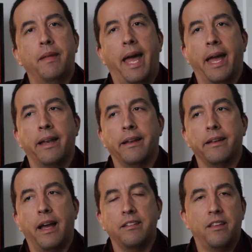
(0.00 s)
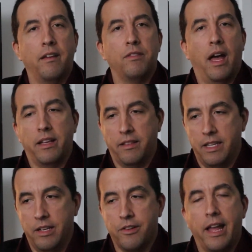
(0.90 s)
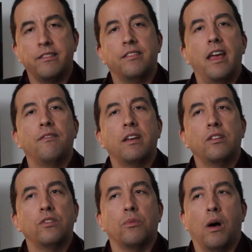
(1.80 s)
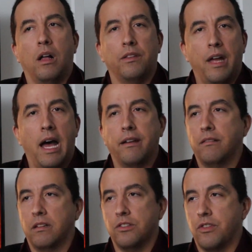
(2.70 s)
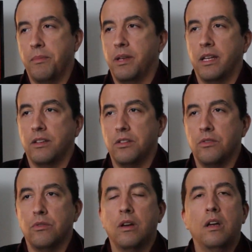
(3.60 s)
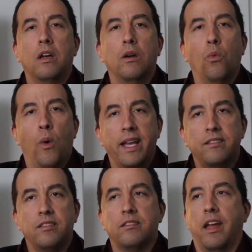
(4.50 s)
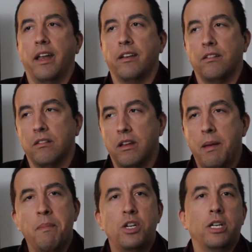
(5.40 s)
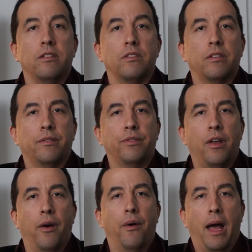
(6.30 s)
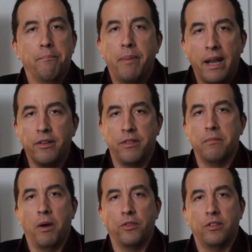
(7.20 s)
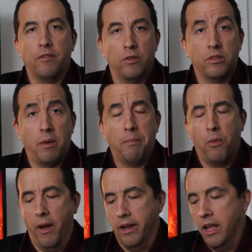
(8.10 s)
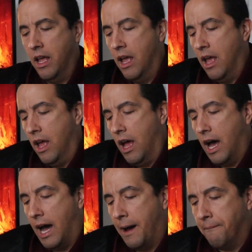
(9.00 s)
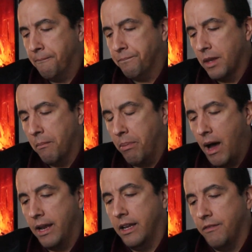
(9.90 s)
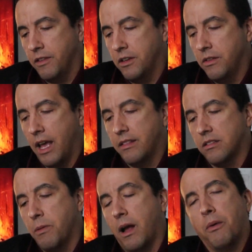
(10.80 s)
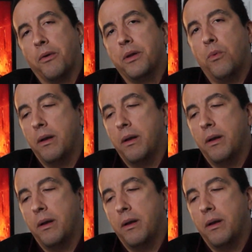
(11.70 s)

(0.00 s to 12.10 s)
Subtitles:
And I save, I get the internet savings while not contributing to waste and emissions. So I'm better than most of you is my point. But if you do get this book, I want to read